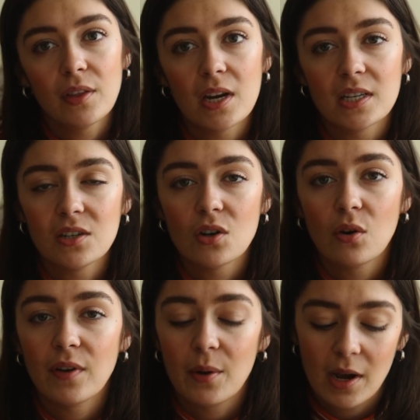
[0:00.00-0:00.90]
that I didn't know
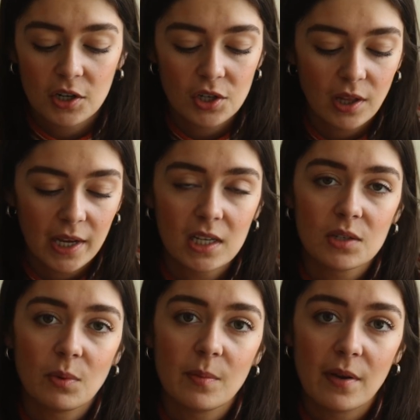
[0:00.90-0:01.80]
if I would actually like
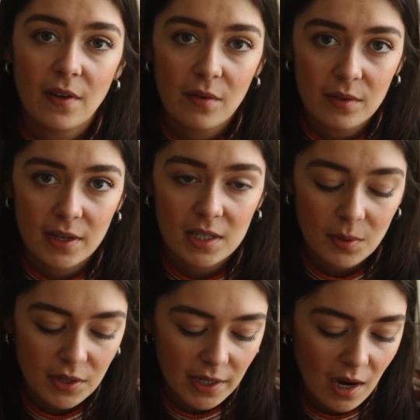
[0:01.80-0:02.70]
is one of my favorite things
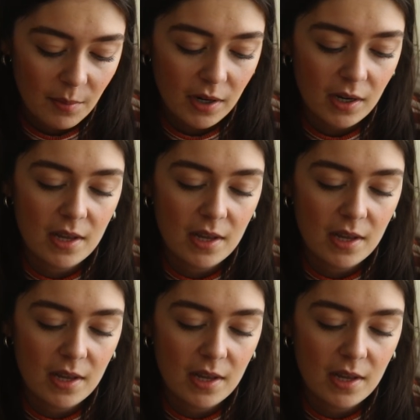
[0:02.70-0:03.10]
about the camera,